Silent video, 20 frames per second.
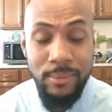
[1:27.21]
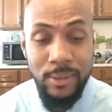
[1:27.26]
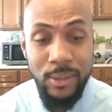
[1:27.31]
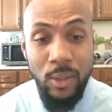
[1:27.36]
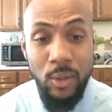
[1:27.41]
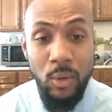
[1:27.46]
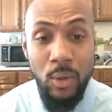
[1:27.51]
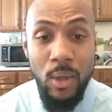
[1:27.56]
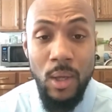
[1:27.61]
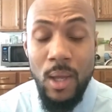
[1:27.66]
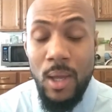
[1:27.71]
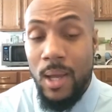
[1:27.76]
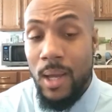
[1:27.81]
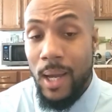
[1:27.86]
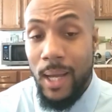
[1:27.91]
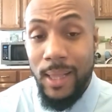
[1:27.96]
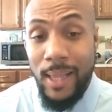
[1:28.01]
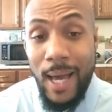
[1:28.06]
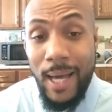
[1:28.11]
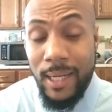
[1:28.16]
So
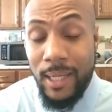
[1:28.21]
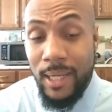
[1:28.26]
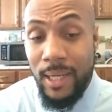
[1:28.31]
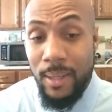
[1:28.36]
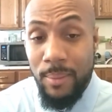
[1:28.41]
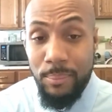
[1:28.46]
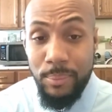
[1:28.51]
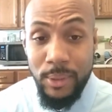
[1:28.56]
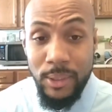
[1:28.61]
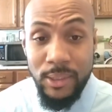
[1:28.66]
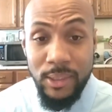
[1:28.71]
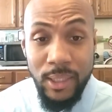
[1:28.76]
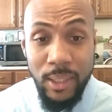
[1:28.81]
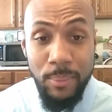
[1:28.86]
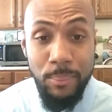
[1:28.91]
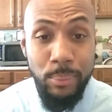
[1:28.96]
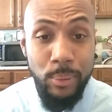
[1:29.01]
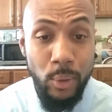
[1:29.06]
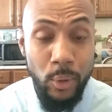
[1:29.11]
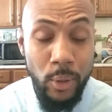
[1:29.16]
a lot of companies and
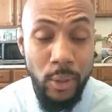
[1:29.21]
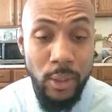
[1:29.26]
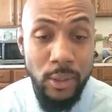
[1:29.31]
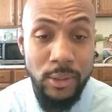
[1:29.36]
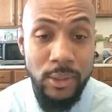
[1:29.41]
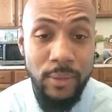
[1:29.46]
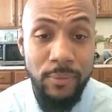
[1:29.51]
employers,